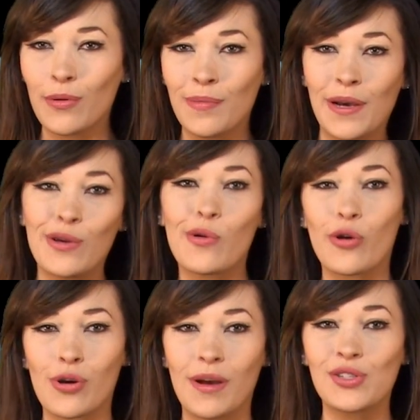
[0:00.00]
Rebellion
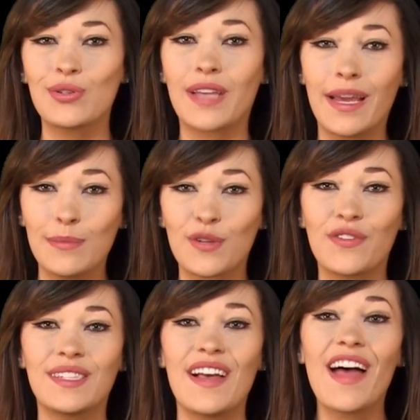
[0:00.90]
Quartermaster's items
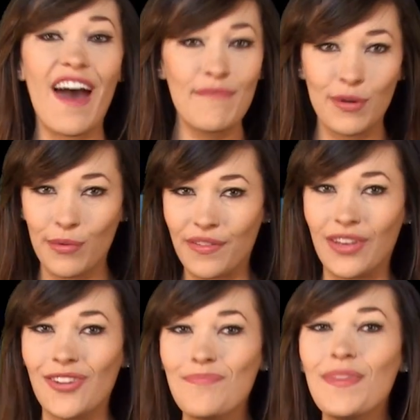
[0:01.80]
for sale have been
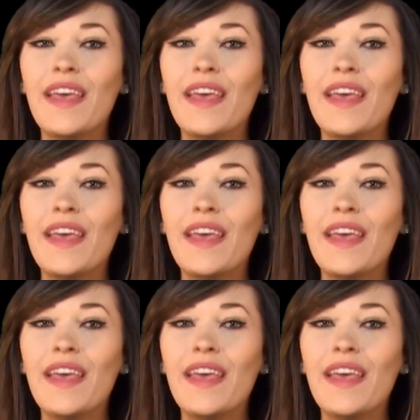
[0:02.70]
revealed.